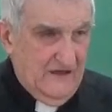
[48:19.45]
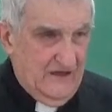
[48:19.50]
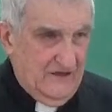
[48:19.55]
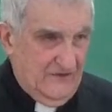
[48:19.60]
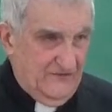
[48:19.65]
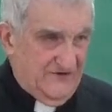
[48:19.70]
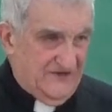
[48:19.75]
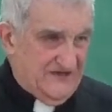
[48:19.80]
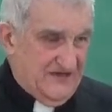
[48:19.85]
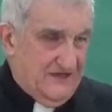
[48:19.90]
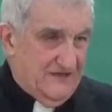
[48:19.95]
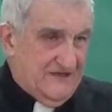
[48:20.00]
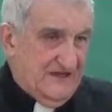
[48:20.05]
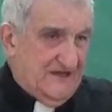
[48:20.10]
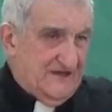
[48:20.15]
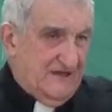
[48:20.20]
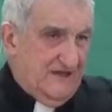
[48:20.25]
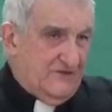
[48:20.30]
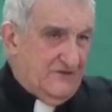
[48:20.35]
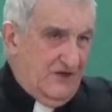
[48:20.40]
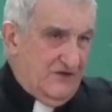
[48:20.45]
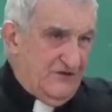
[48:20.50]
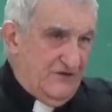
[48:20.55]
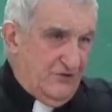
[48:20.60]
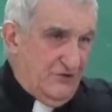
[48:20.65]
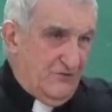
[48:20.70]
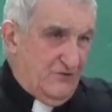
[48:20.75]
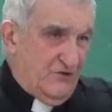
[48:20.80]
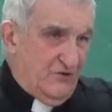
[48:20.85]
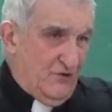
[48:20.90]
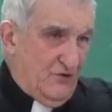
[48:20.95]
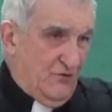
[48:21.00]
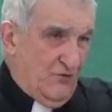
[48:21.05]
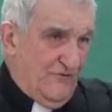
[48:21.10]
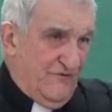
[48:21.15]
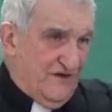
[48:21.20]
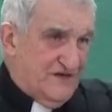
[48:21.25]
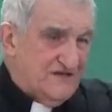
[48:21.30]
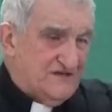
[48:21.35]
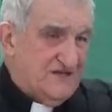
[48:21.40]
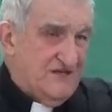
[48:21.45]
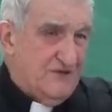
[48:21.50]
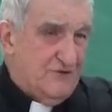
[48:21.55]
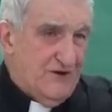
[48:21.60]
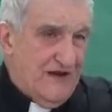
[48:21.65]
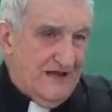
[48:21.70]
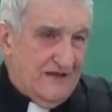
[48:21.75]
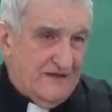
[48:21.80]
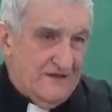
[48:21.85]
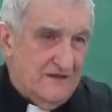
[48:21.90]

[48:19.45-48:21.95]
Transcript: We saw that, and a universal right,